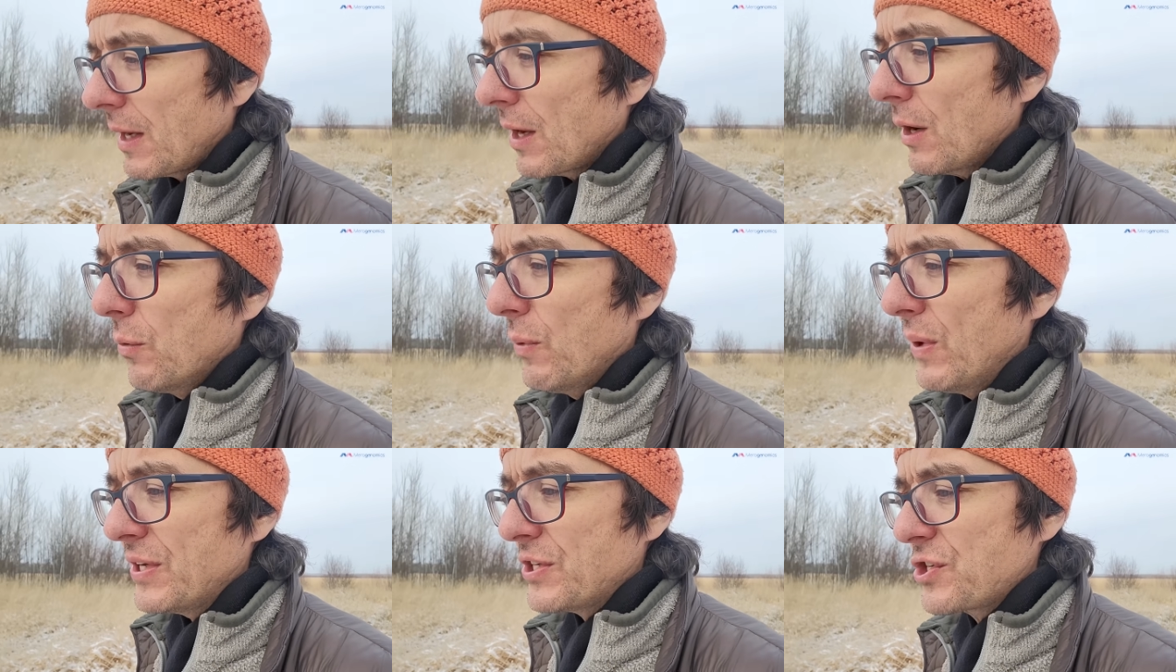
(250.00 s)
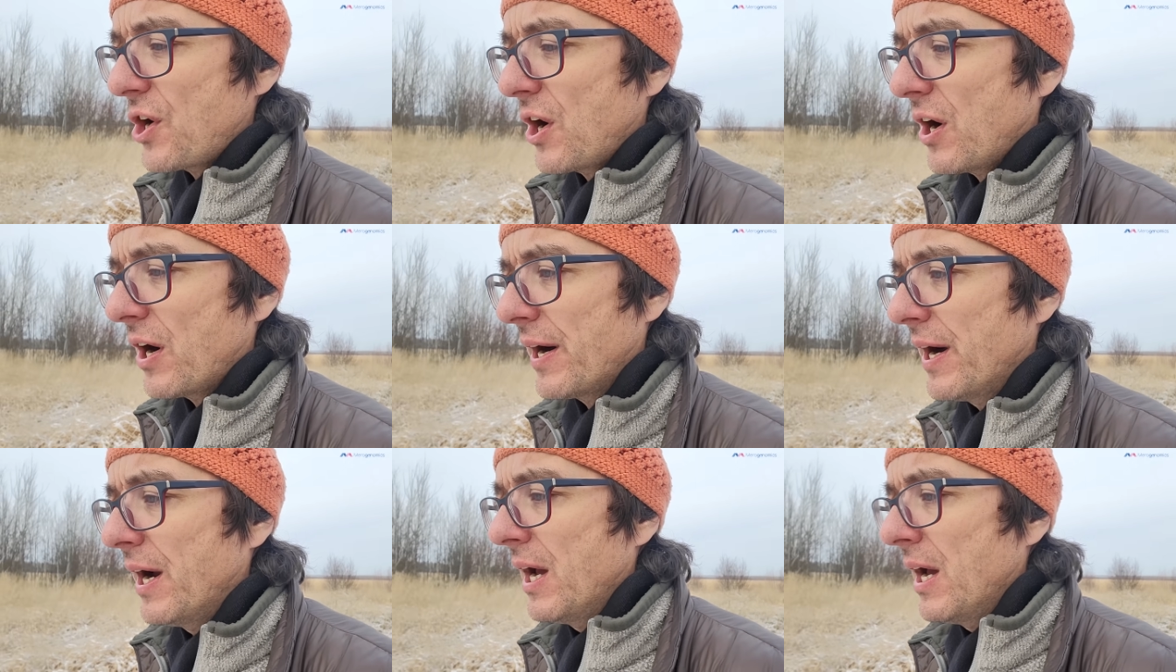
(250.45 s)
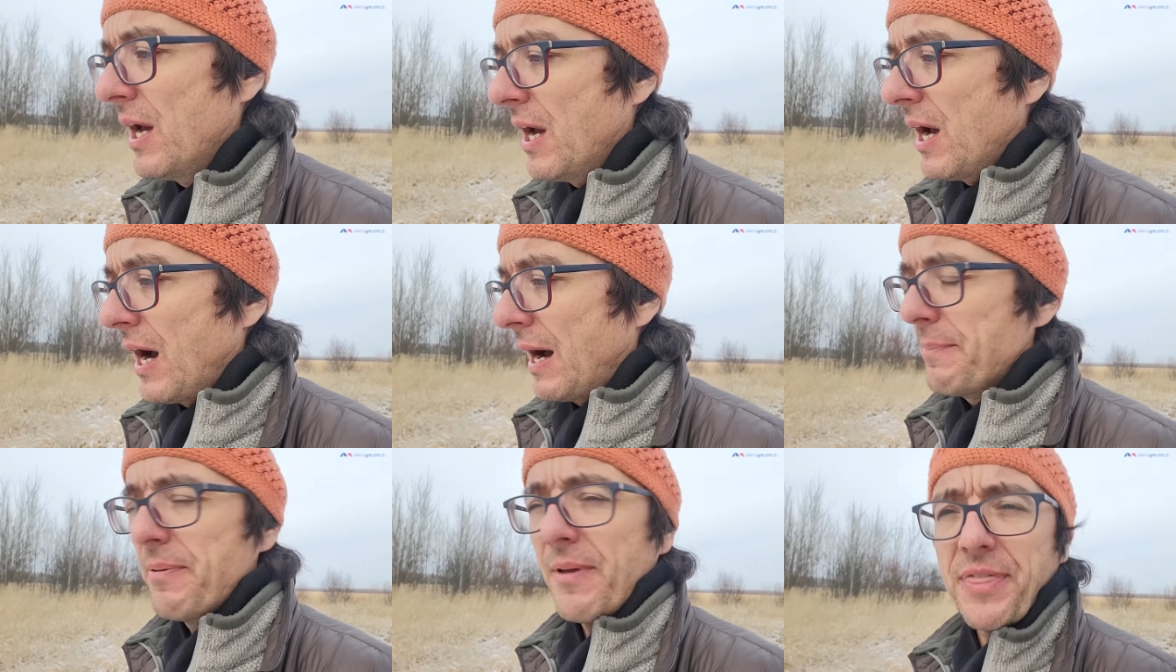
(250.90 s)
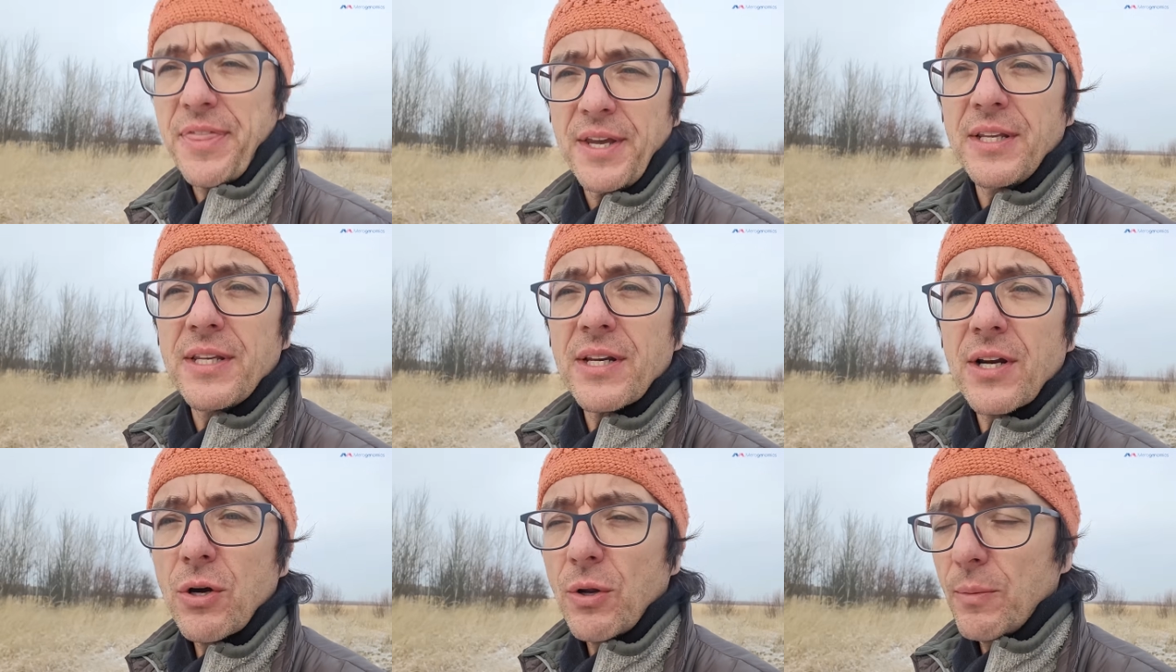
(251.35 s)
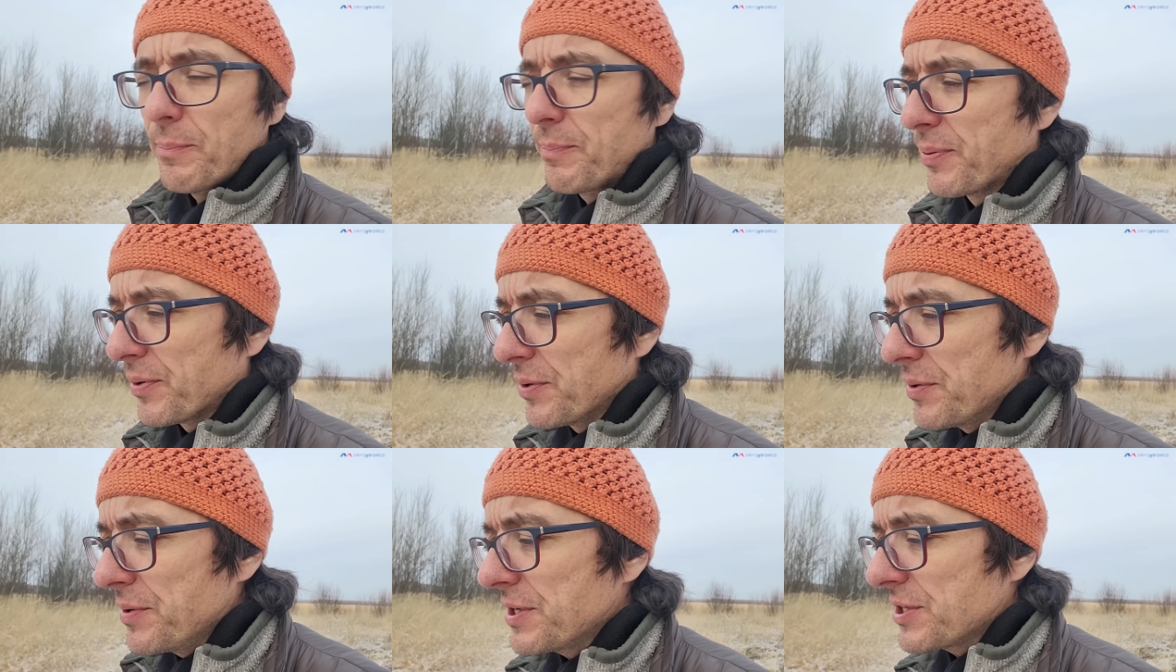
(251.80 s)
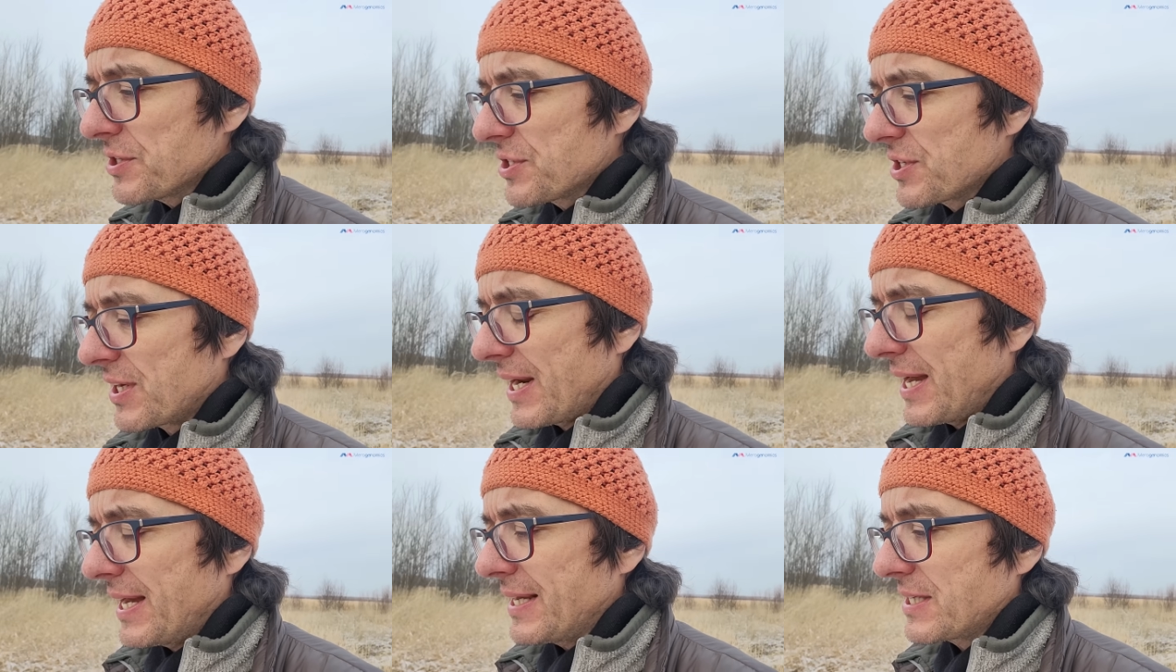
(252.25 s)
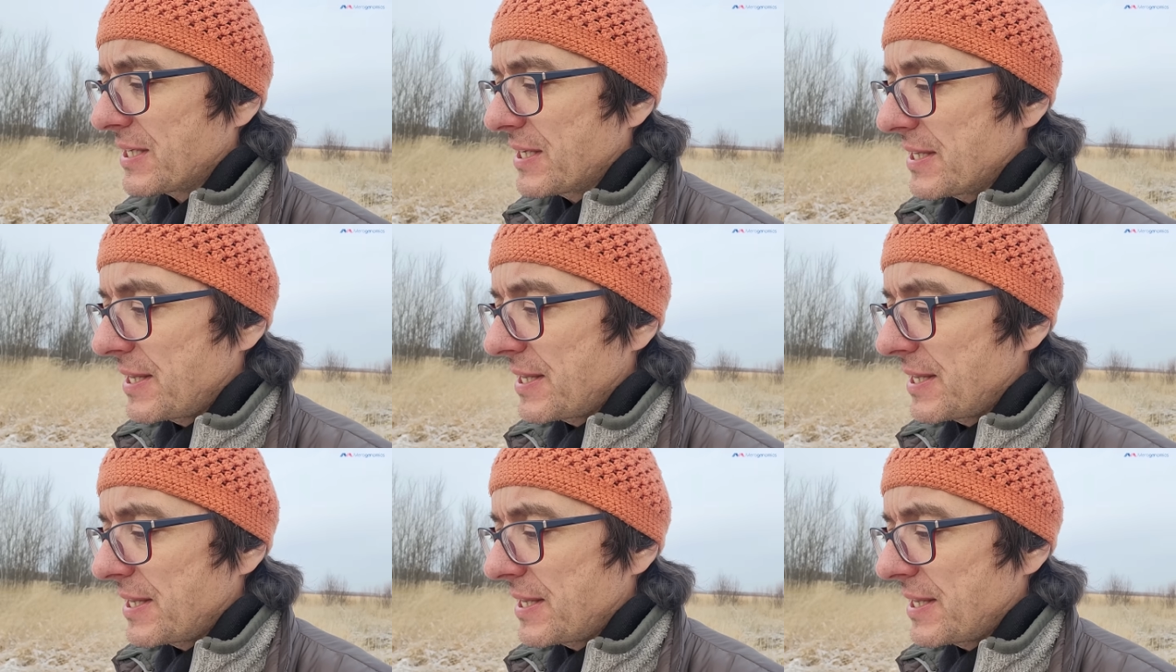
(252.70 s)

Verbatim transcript: which are, I think they're called Brunner's glands.